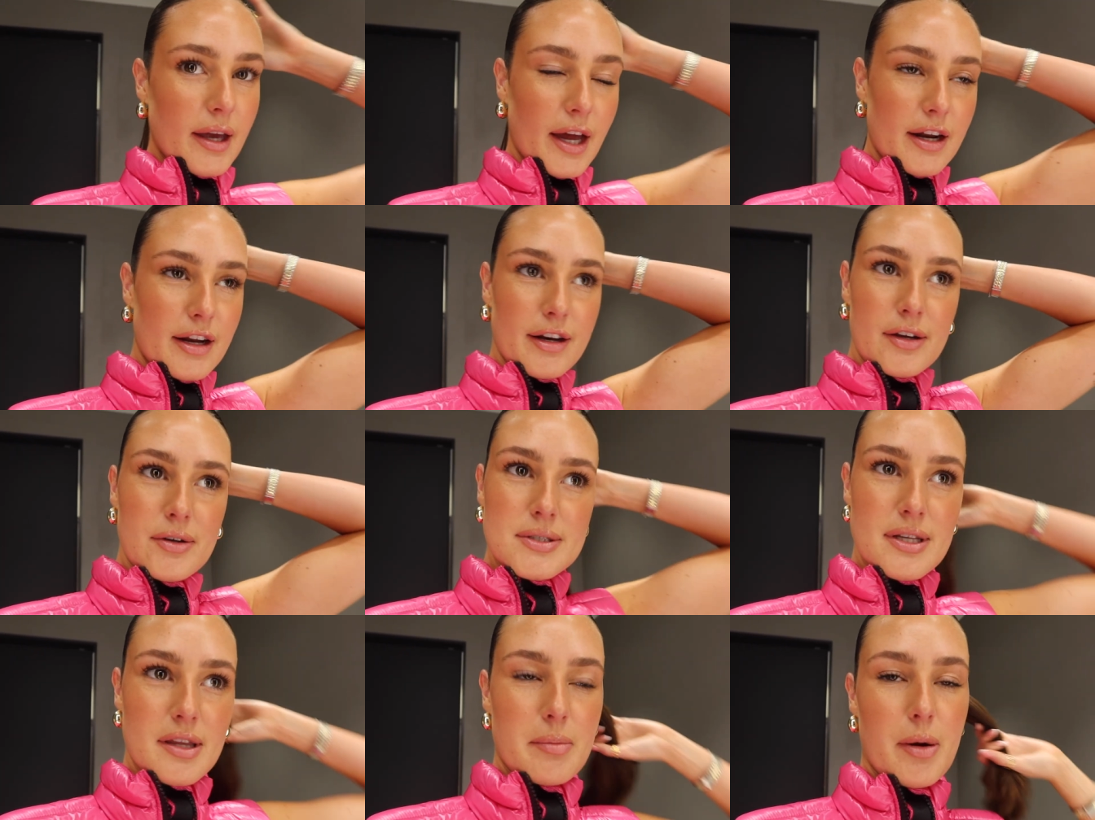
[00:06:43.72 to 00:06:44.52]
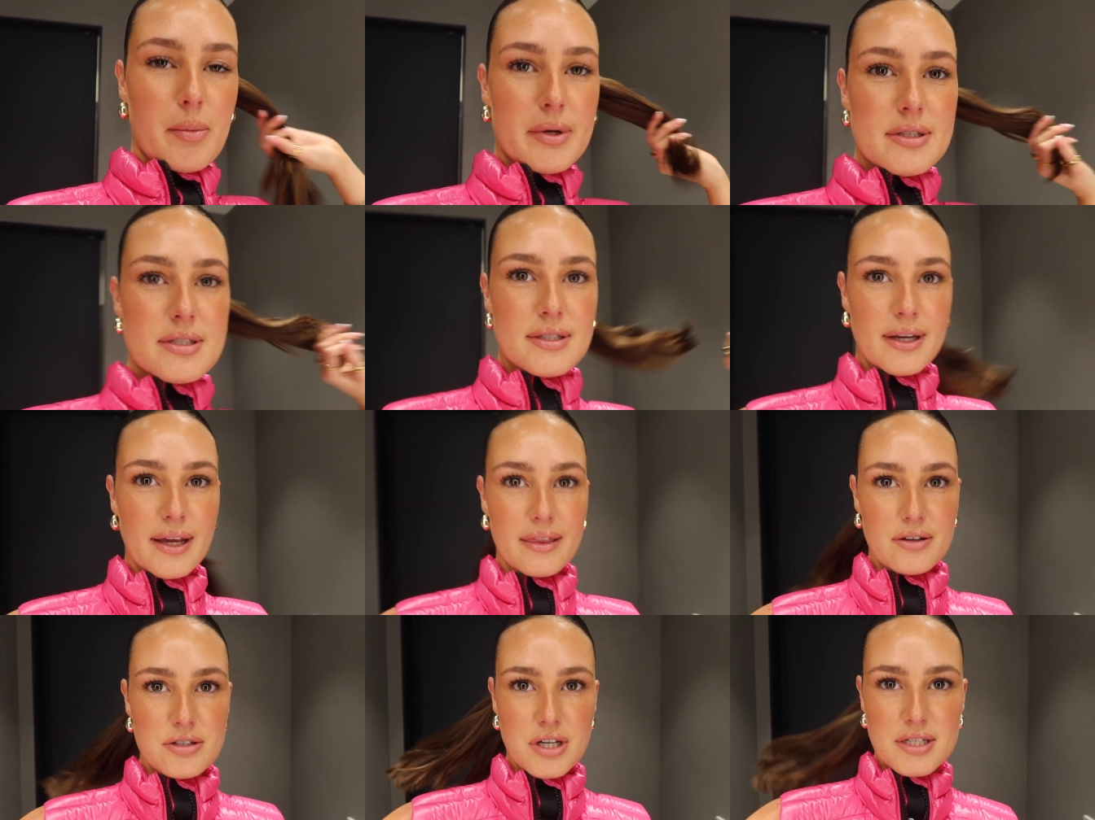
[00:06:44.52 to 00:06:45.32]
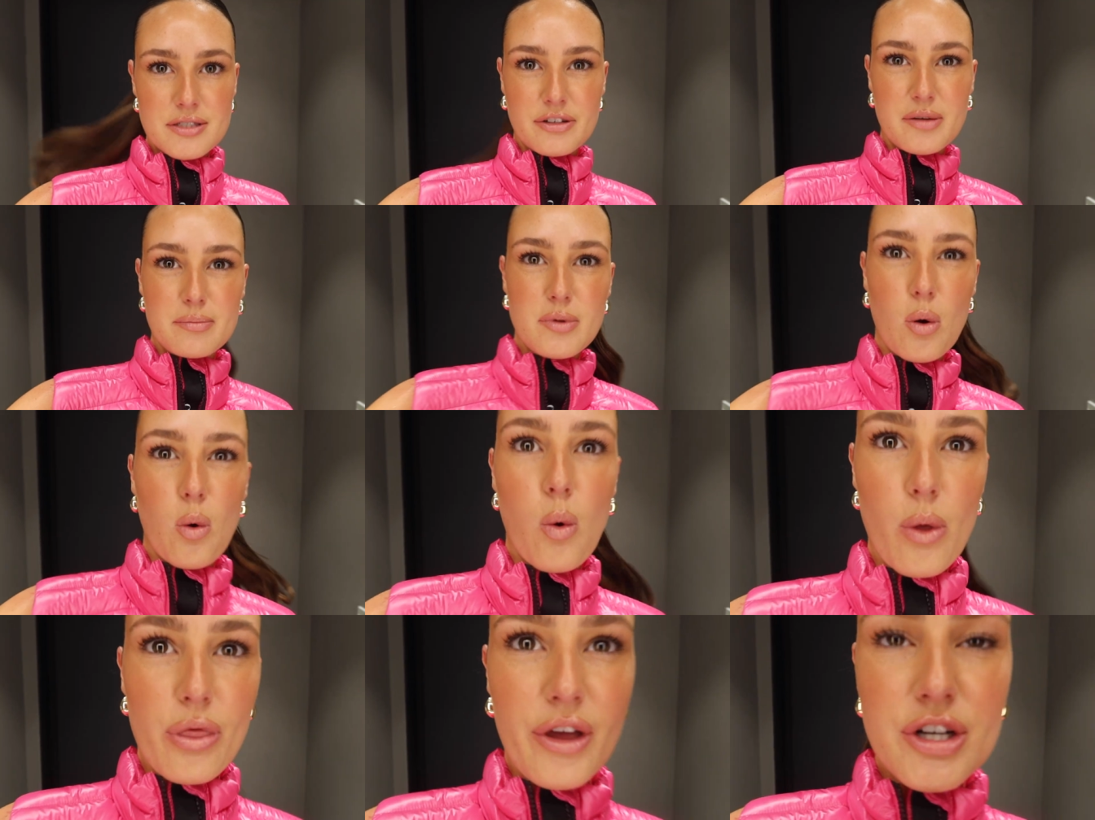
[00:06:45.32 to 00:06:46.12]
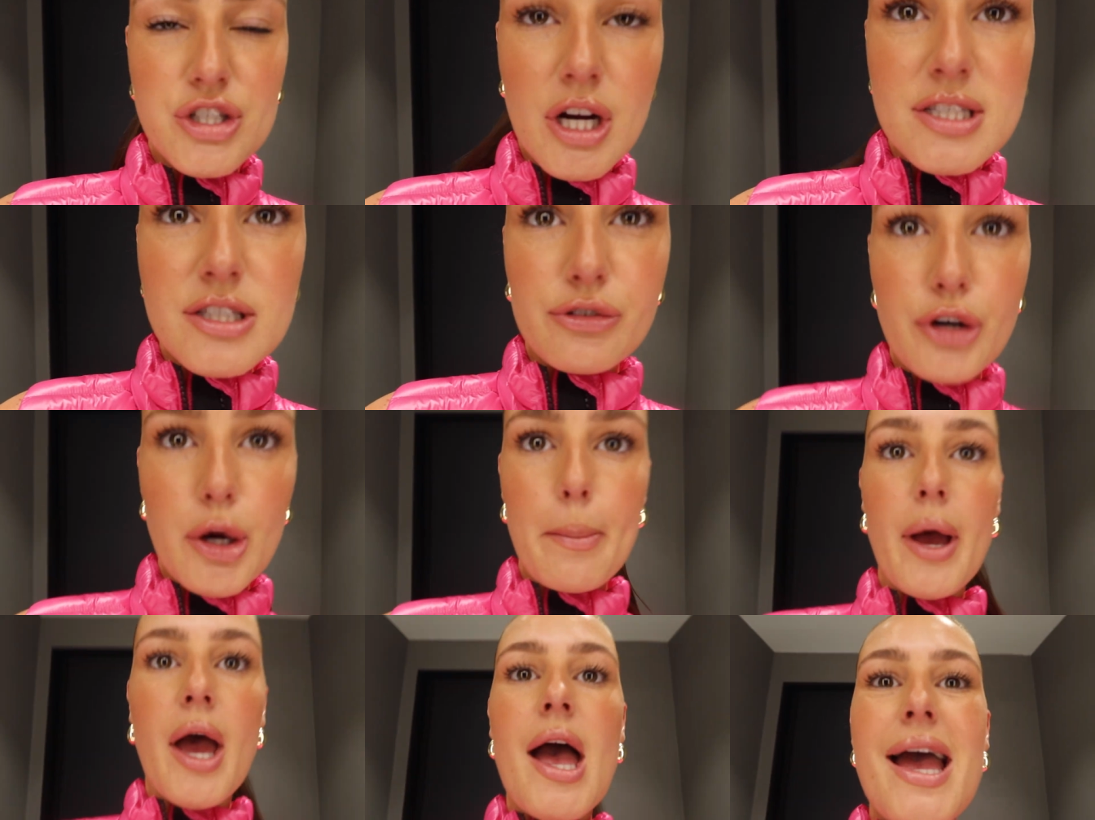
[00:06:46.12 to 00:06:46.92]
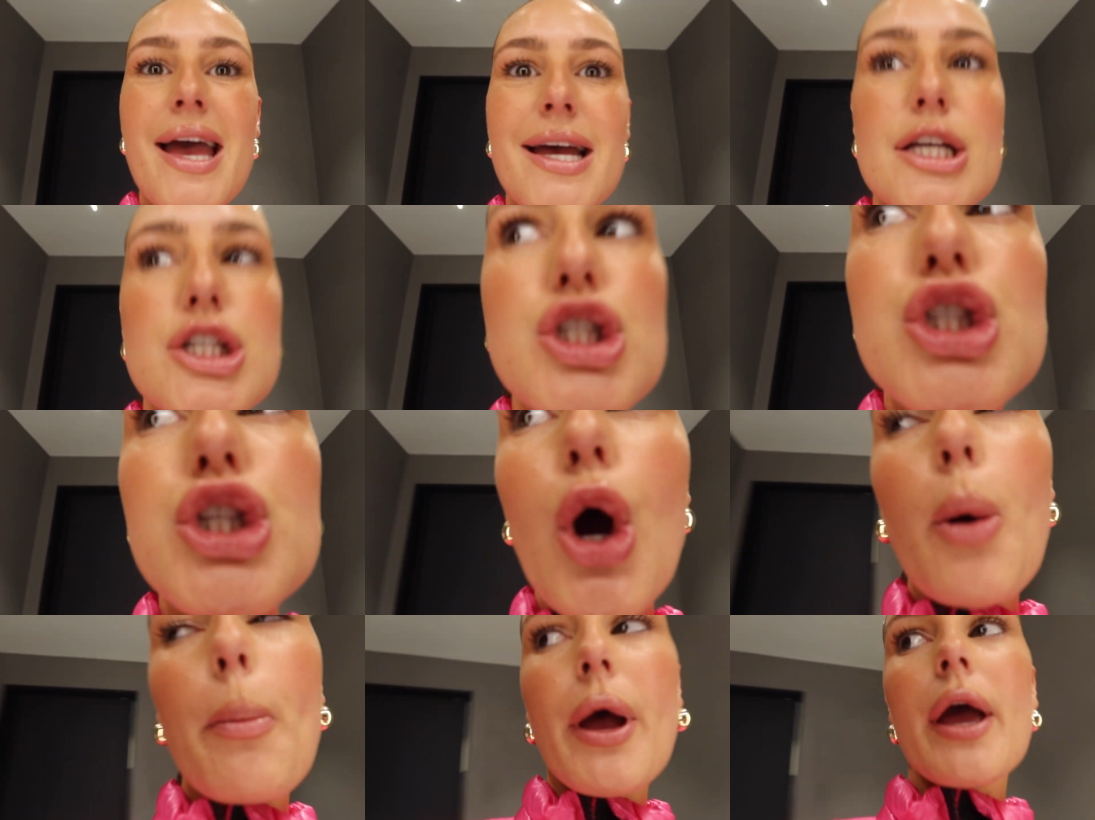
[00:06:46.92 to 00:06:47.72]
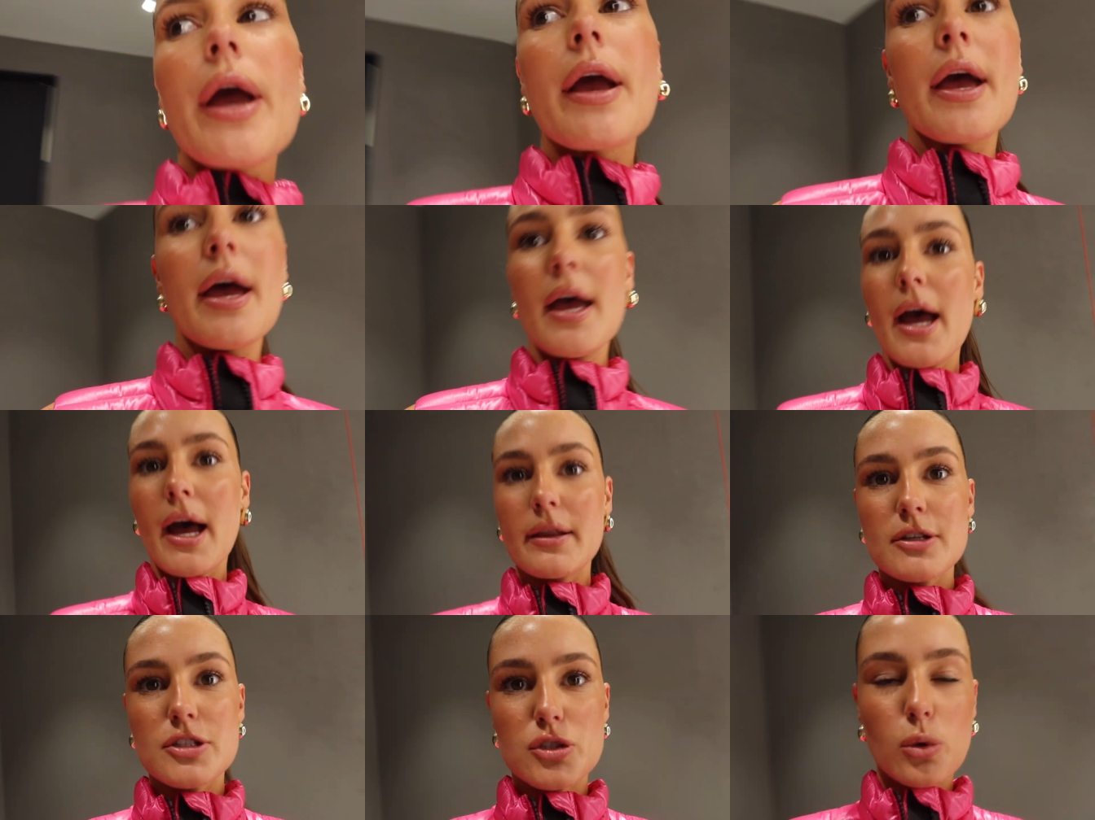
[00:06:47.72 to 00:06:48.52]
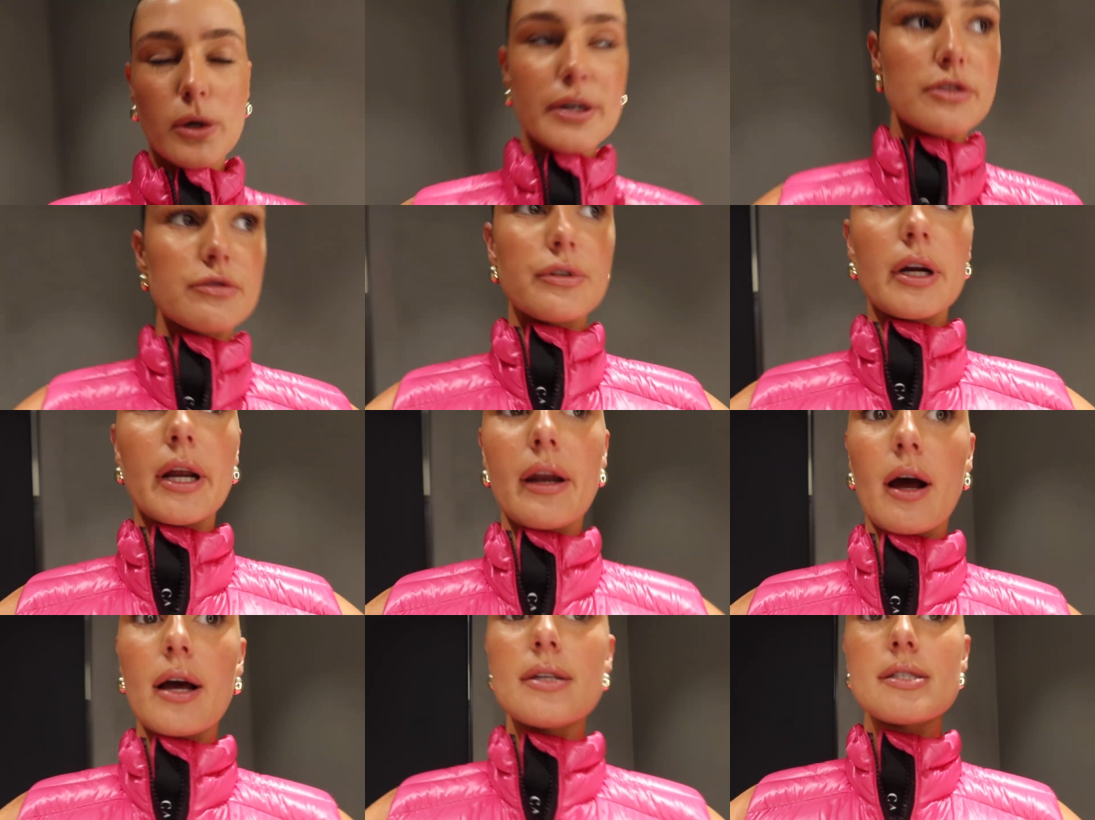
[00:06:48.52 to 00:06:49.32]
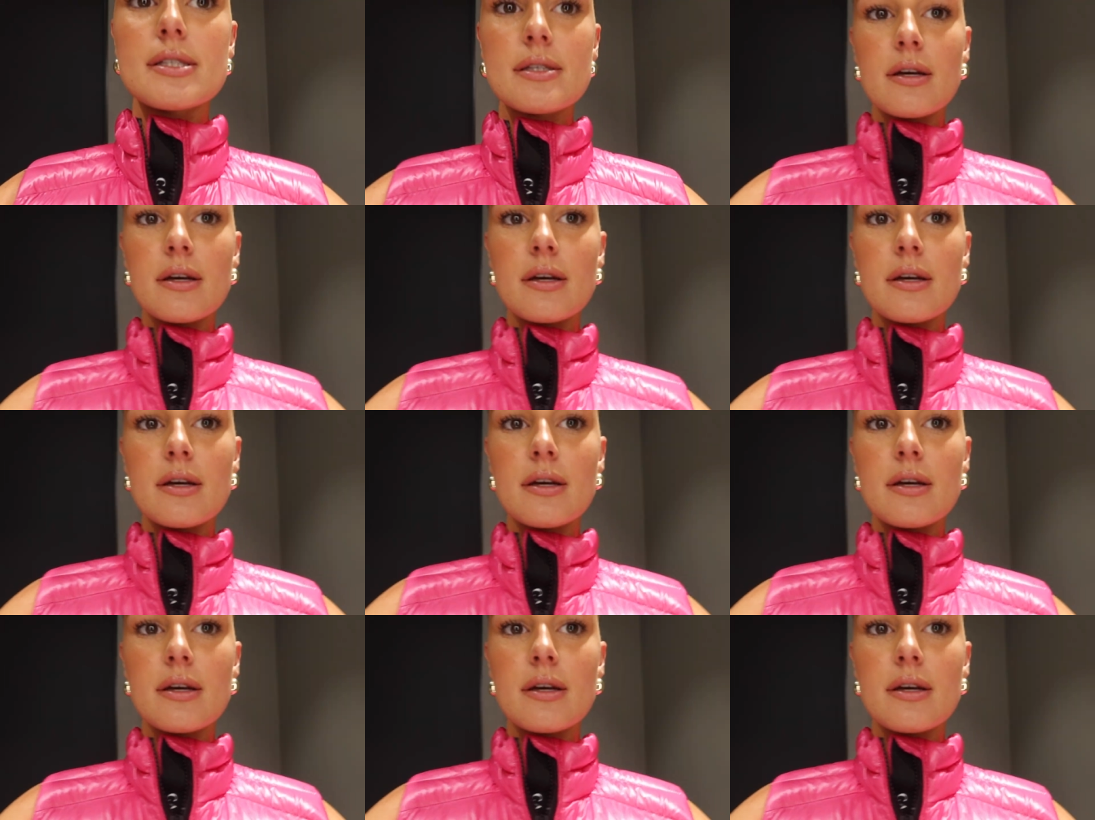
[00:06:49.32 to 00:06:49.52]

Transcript: Canada Goose the moment in their dressing room. Their dressing room is so big and the store is really nice.